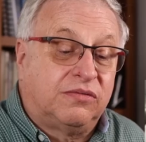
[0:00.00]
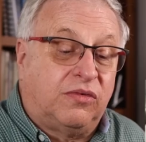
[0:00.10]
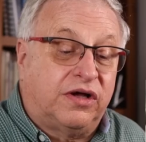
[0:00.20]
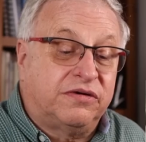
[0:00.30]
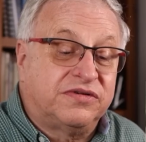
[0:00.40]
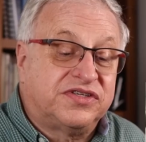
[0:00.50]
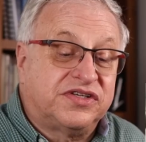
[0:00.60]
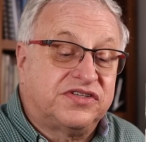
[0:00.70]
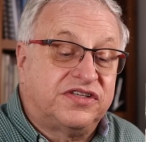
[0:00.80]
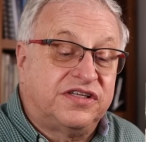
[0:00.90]
water
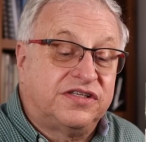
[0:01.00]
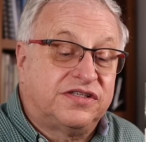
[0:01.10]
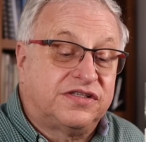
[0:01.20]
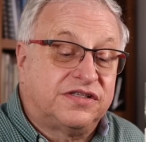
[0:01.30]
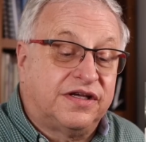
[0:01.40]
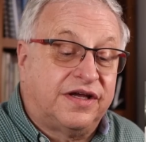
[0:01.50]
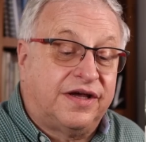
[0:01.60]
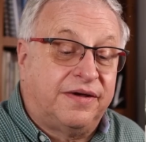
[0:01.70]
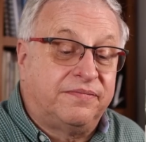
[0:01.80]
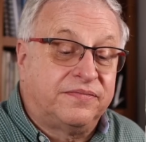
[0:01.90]
resistance.
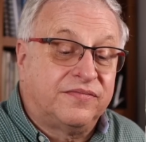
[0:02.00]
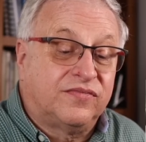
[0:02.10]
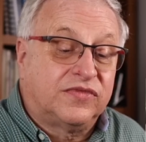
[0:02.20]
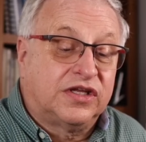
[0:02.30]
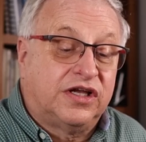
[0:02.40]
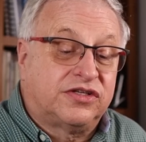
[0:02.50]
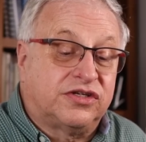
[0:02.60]
It's